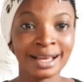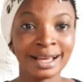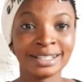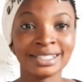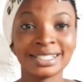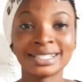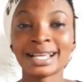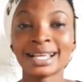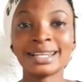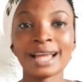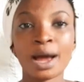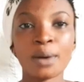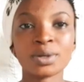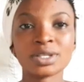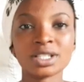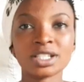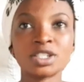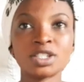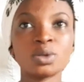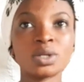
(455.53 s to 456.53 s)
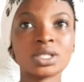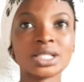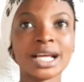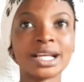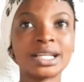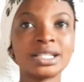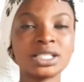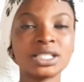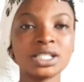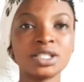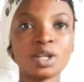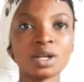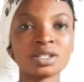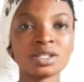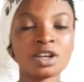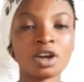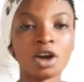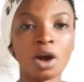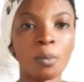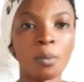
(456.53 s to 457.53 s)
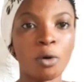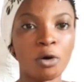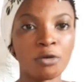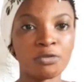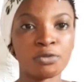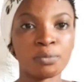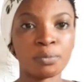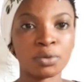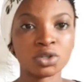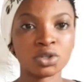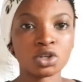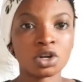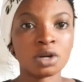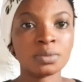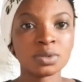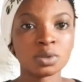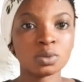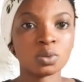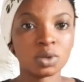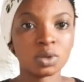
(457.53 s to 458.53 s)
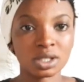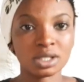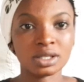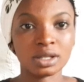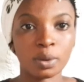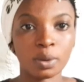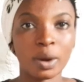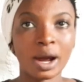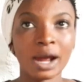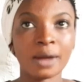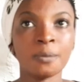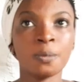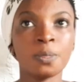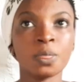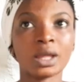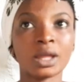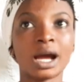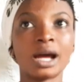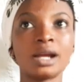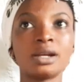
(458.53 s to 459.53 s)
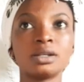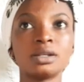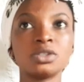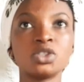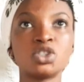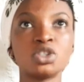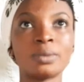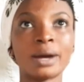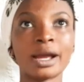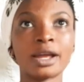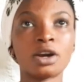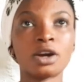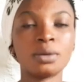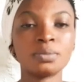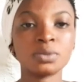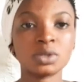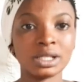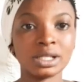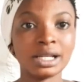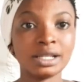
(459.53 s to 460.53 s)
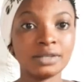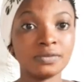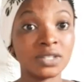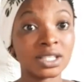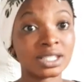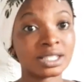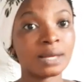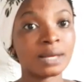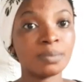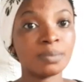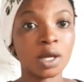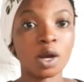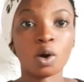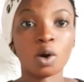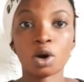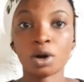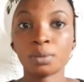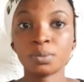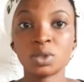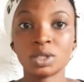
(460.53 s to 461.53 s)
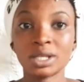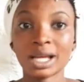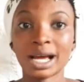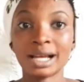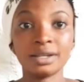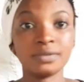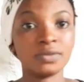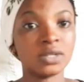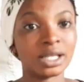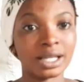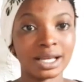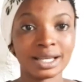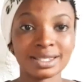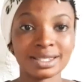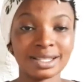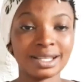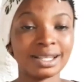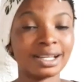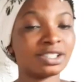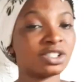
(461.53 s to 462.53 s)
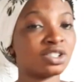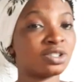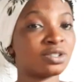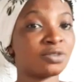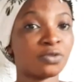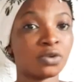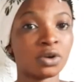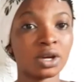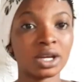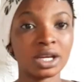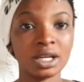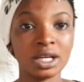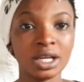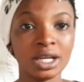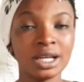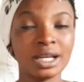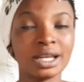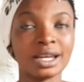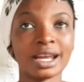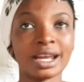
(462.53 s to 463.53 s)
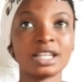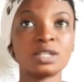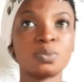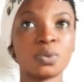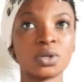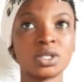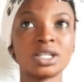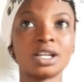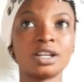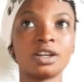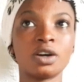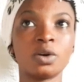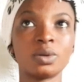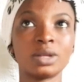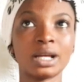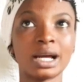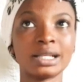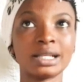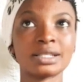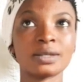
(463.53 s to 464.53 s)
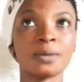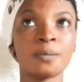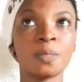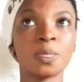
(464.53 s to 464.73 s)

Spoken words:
She said that was her. She was like, she doesn't come often, but she comes once in a while. And she might come today, leave the same day, or come today and leave the next day. That she's a very nice person and all that.